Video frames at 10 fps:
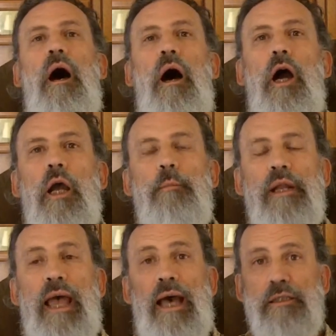All right,
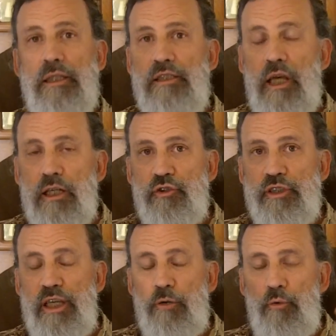but as these
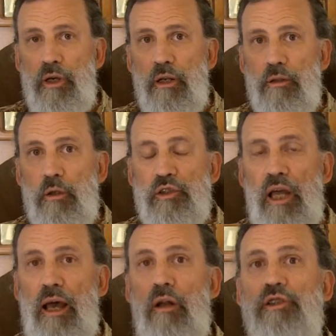countries get rid of those
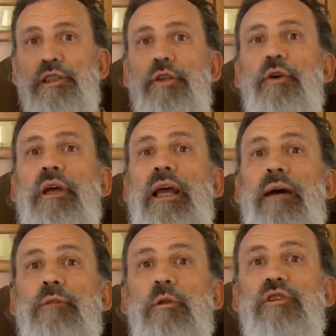dollars, then you're going to
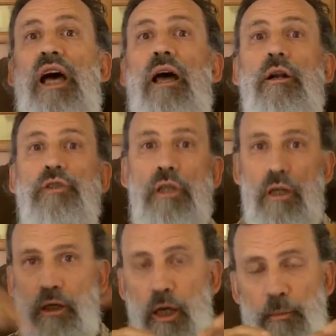have those dollars are going
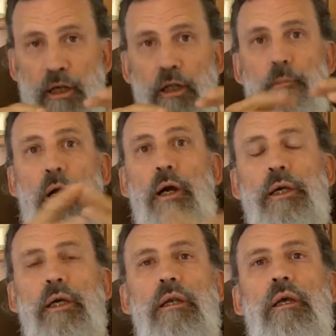to come into the
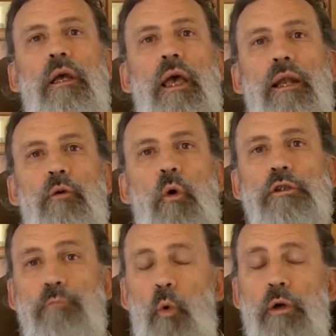market, and of
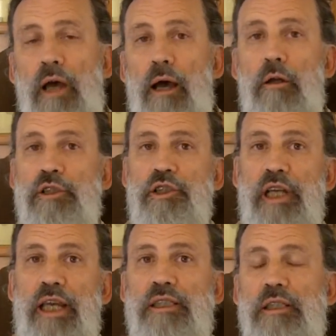course, more dollars
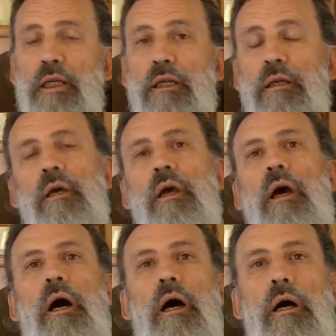chasing
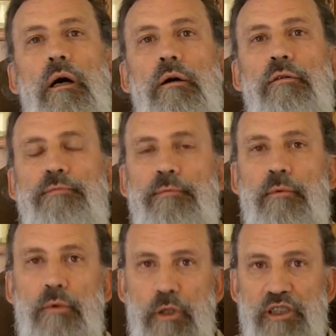uh,
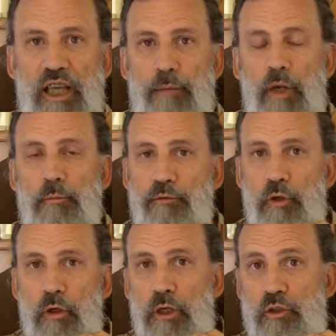the same number of
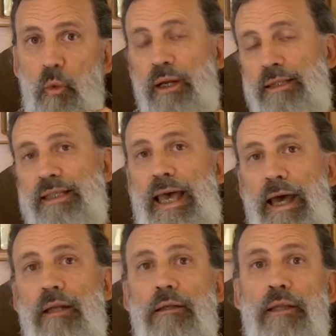goods. What is
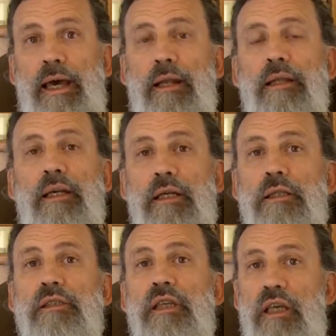that? That
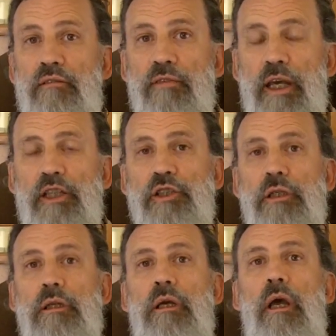is
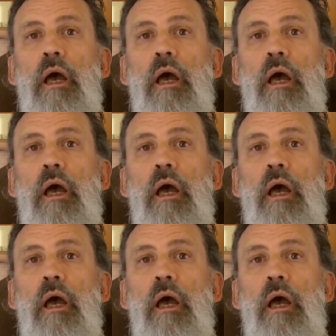inflation.